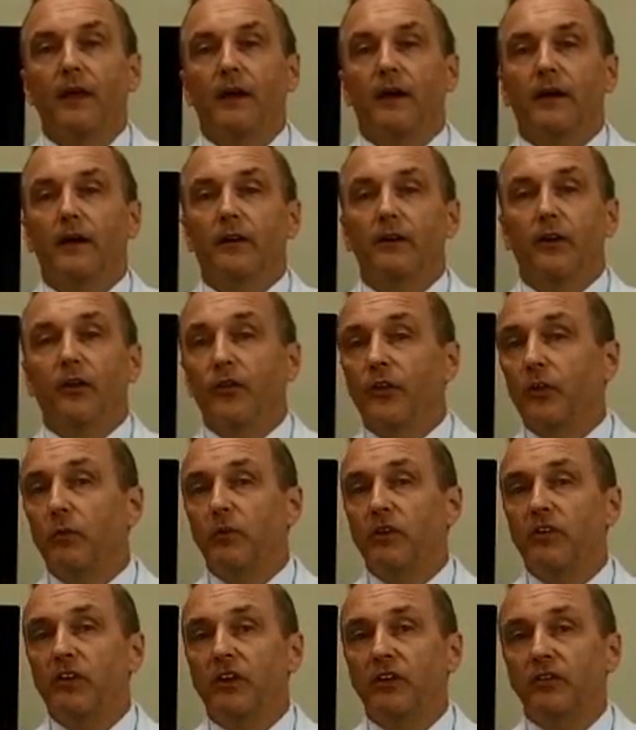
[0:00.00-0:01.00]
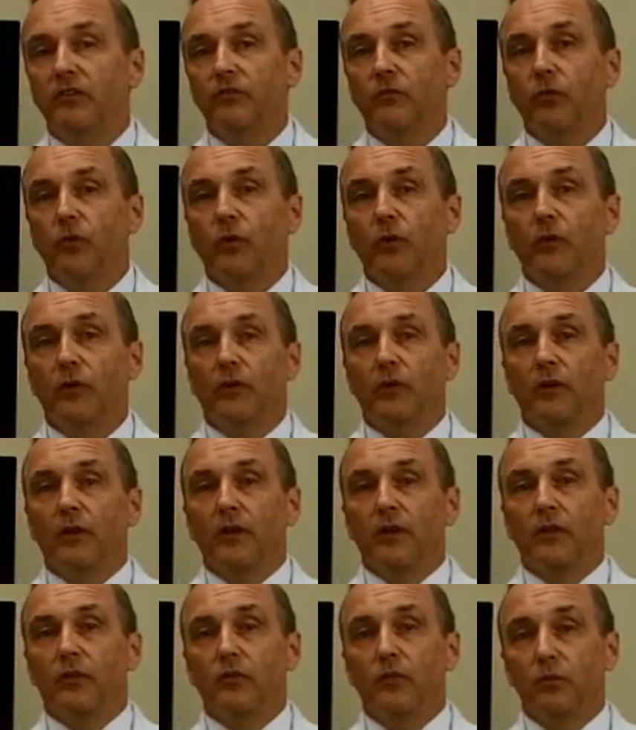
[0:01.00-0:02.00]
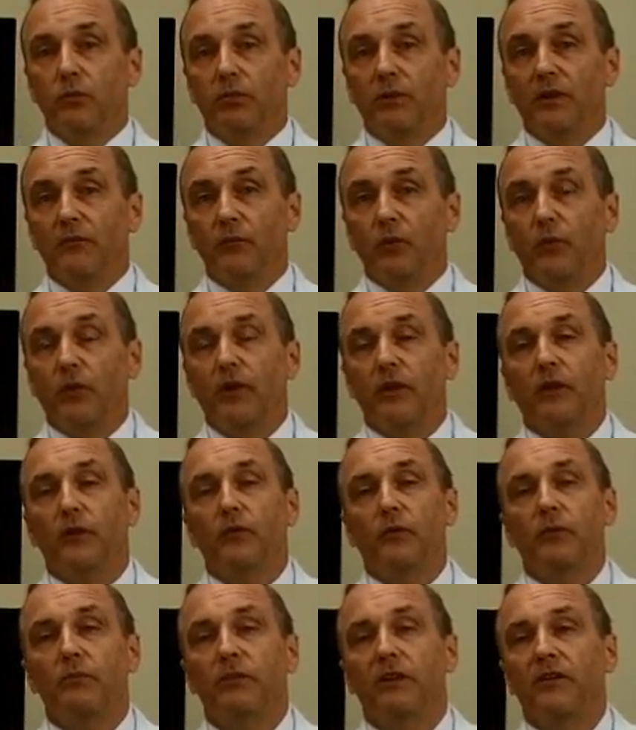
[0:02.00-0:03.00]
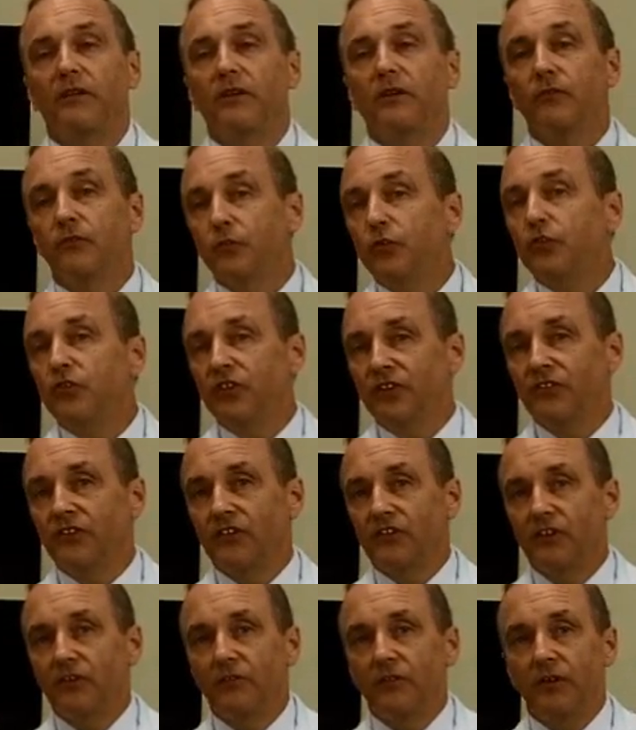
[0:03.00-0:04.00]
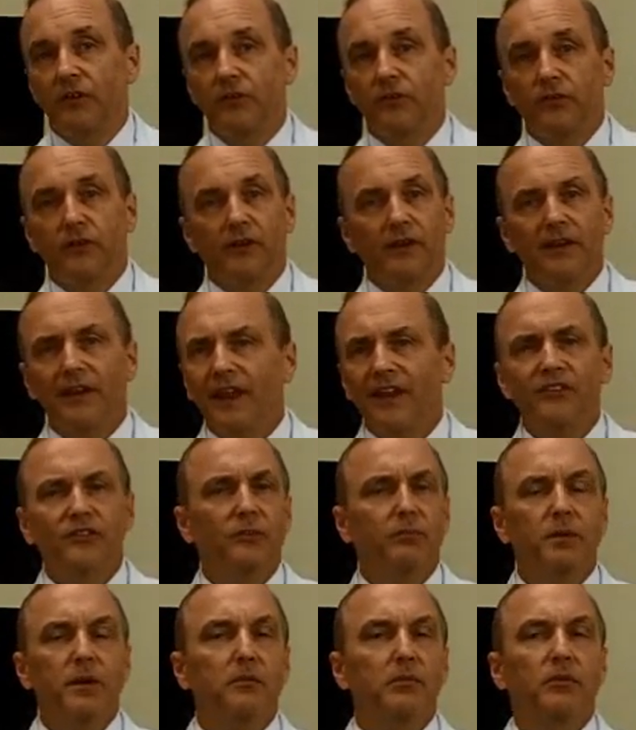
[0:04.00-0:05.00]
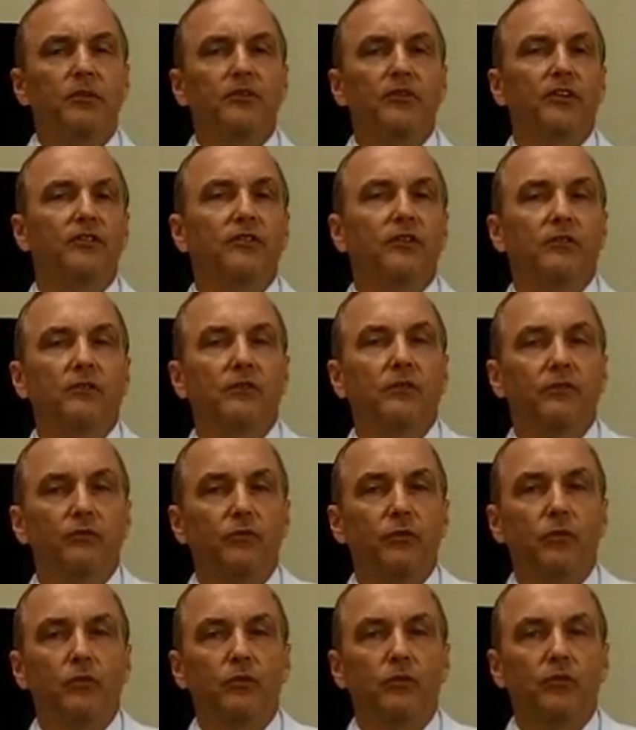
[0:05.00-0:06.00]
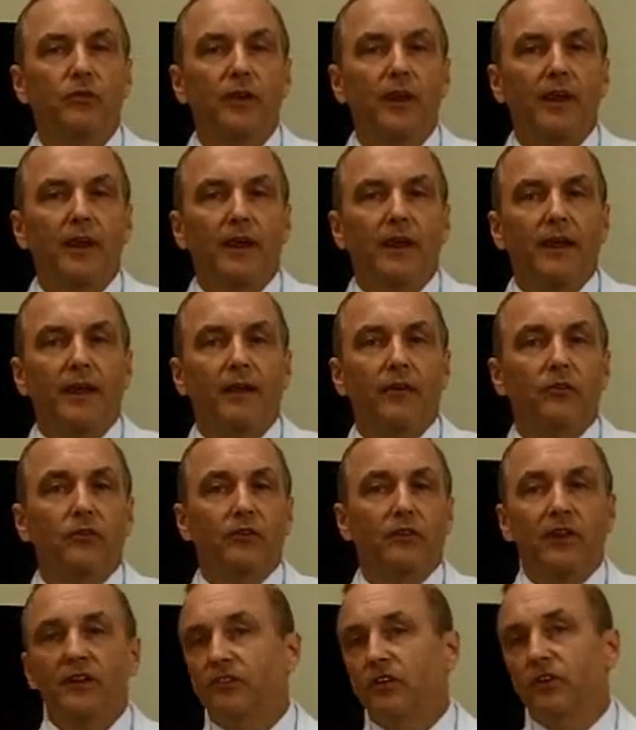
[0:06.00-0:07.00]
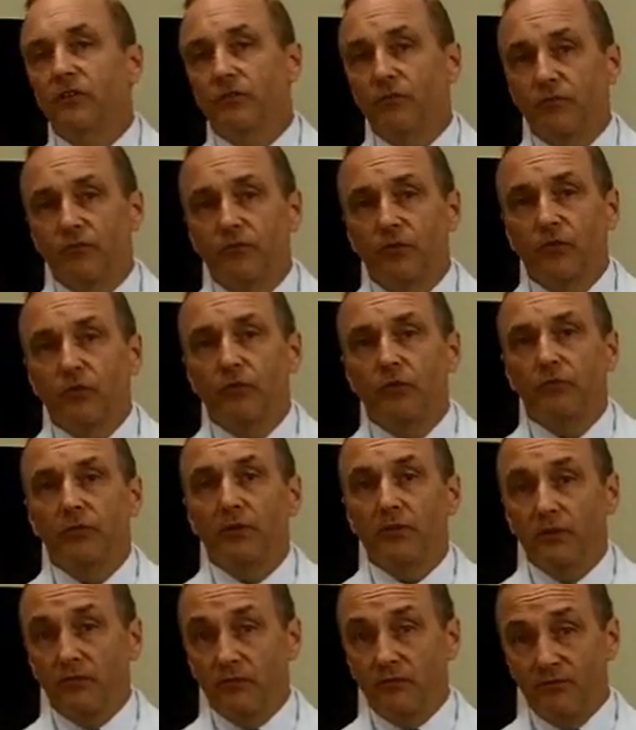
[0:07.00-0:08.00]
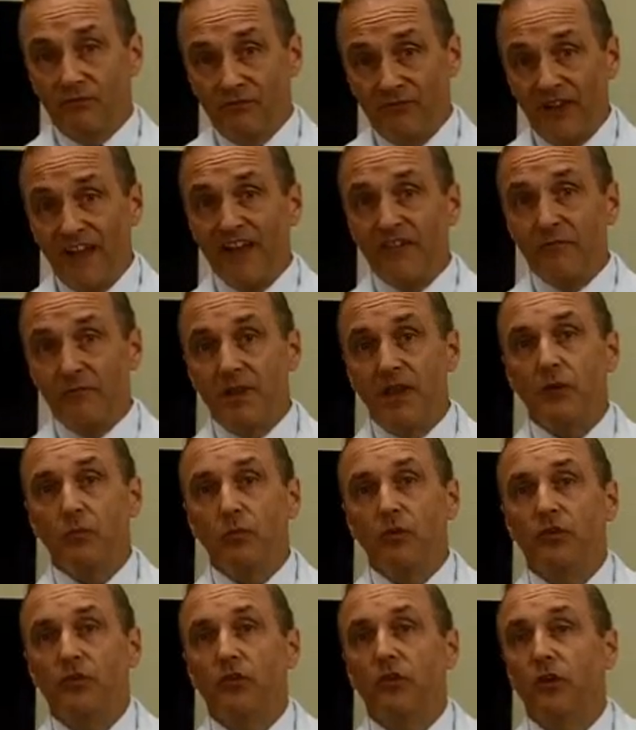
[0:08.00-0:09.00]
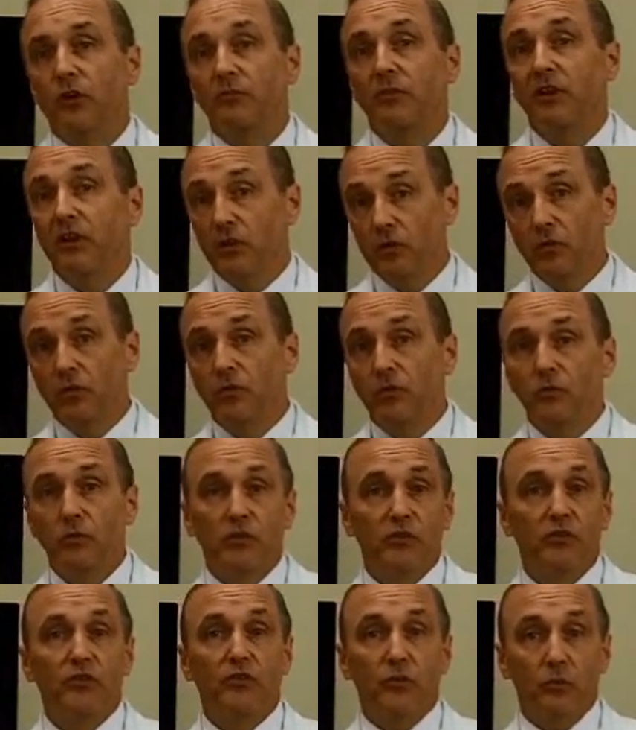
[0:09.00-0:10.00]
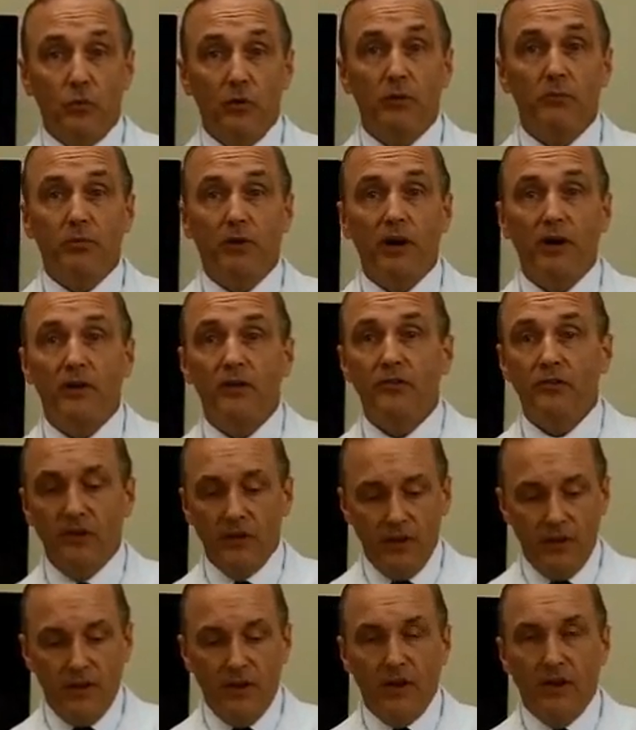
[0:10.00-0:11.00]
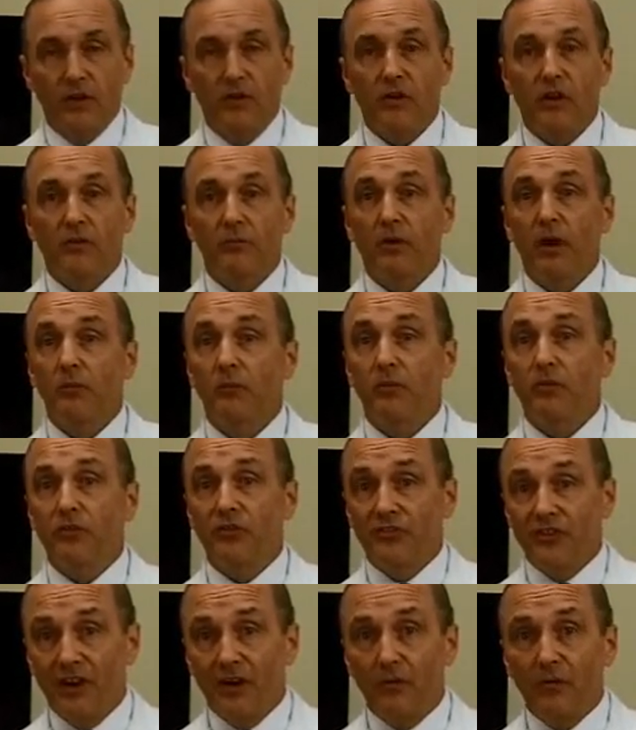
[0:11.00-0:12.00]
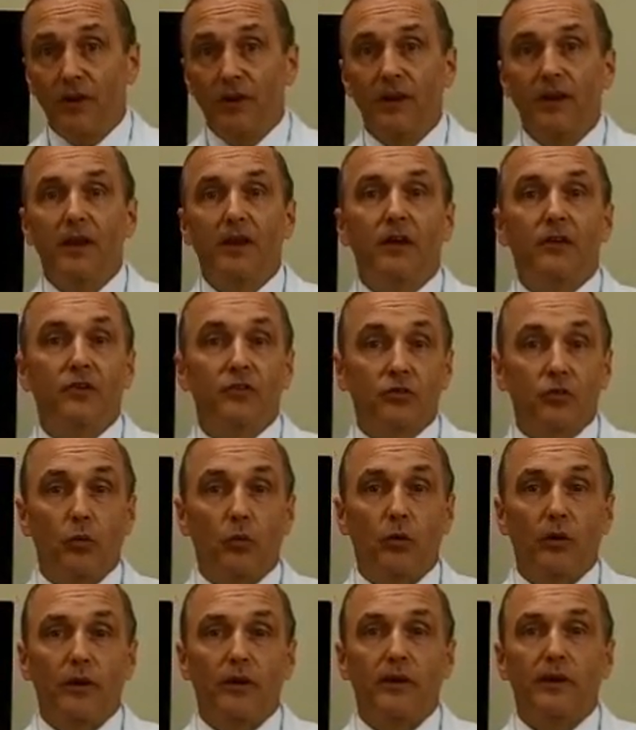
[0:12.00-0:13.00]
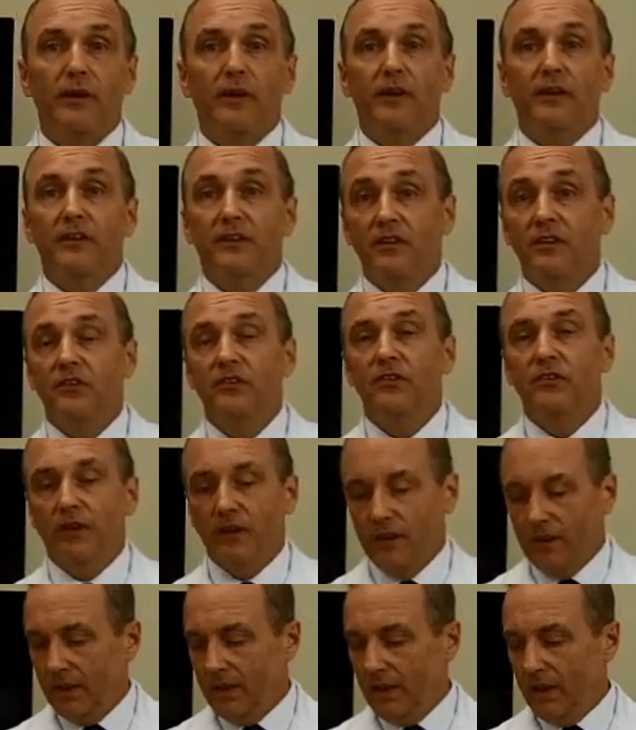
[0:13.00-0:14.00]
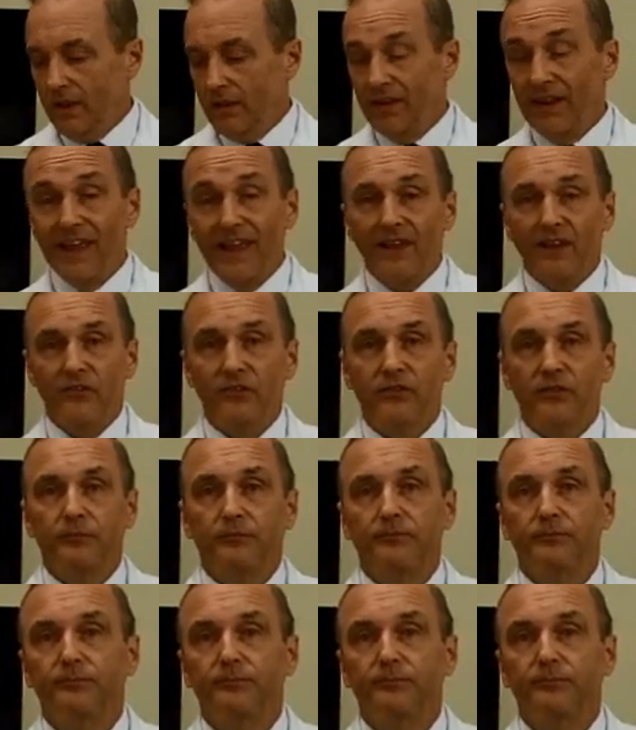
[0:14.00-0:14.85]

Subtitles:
Another thing we test for through blood work, it would be food sensitivities. And lots of people are sensitive to foods, and there's lots of different foods, but the 5 main ones are going to be gluten, which is wheat products. You can have a problem with dairy, soy, yeast, and eggs.